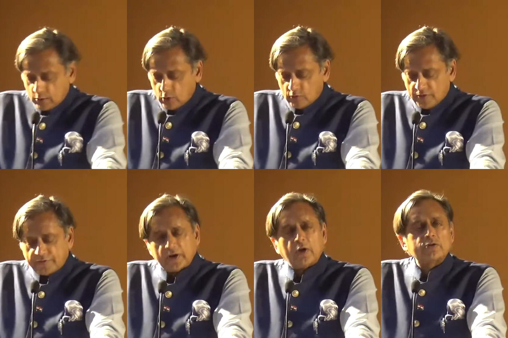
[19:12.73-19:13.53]

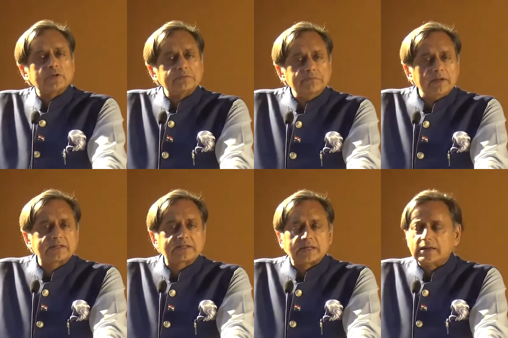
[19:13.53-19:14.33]
overflows with
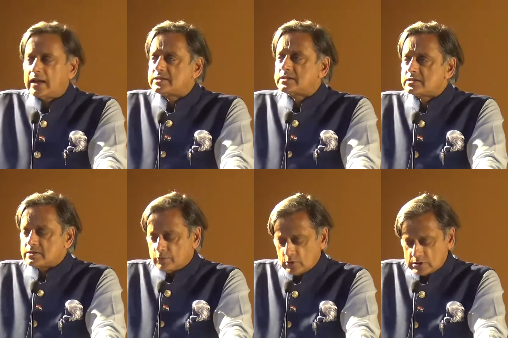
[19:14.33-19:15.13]
myths and
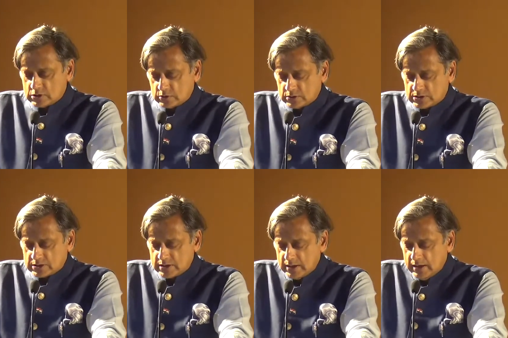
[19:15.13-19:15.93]
legends of all
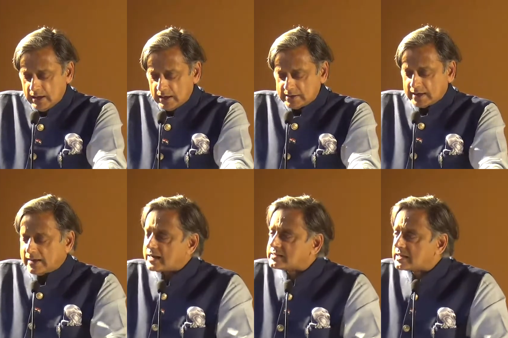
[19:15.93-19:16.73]
sorts,
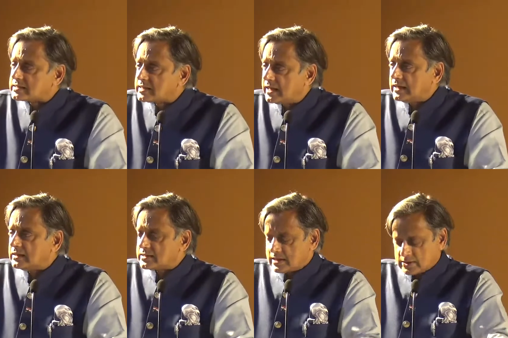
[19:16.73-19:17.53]
didactic
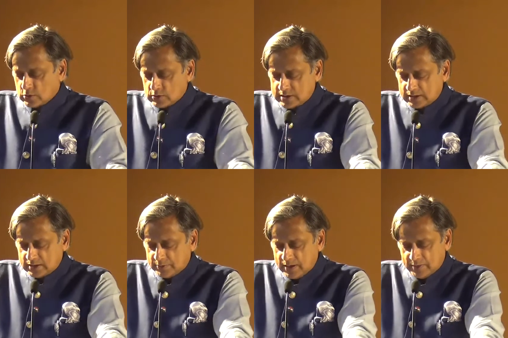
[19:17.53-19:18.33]
tales
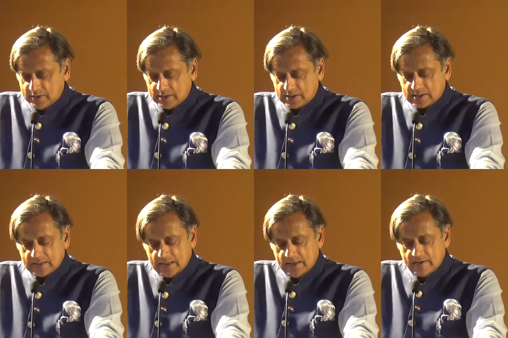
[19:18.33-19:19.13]
exalting the Brahmins,
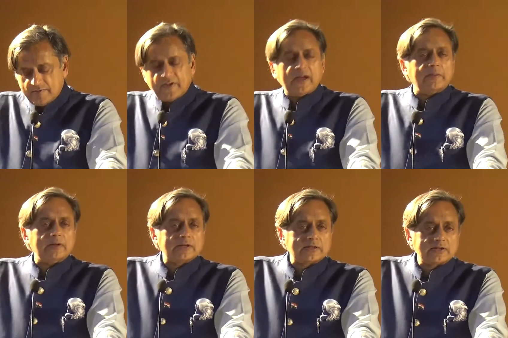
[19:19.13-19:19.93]

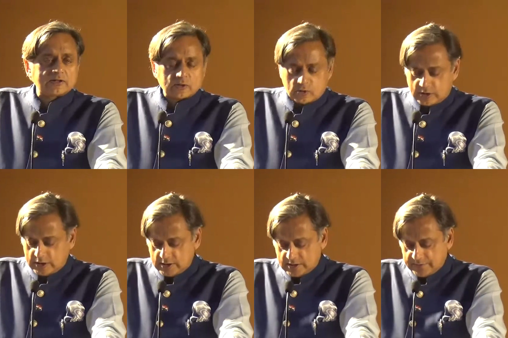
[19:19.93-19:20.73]
fables and
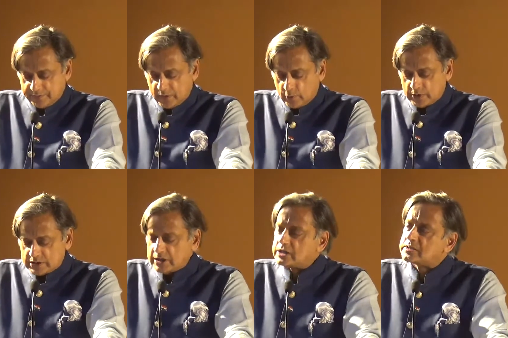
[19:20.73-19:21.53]
stories
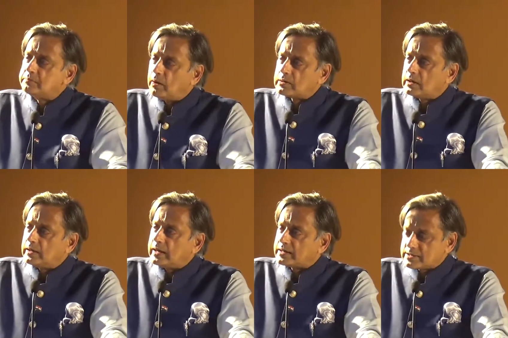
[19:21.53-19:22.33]
which teach
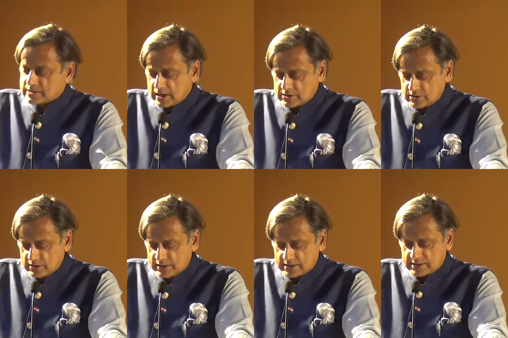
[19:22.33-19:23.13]
moral and
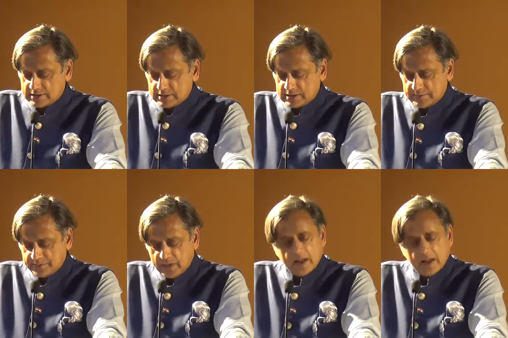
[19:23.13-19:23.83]
existential lessons,